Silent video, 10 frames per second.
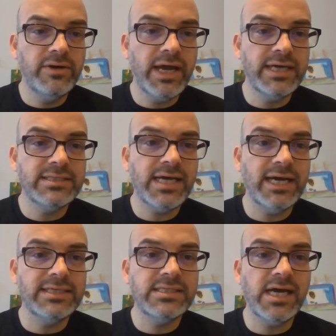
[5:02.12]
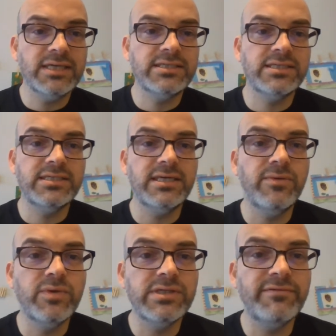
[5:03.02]
as isostasy,
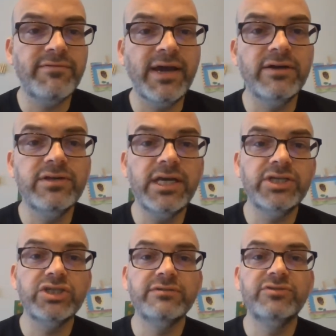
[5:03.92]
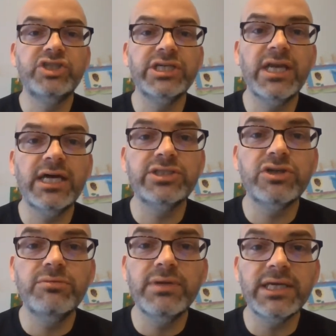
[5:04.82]
was a foundation of
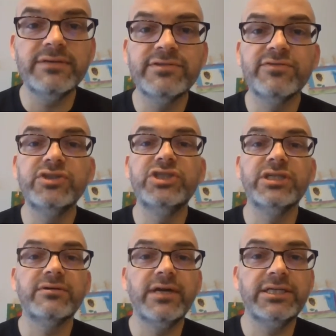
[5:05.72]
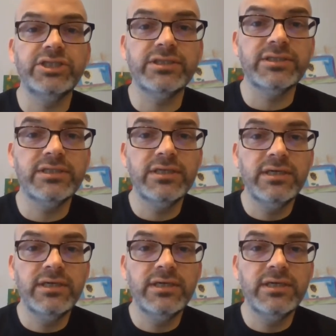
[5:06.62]
geological beliefs for generations,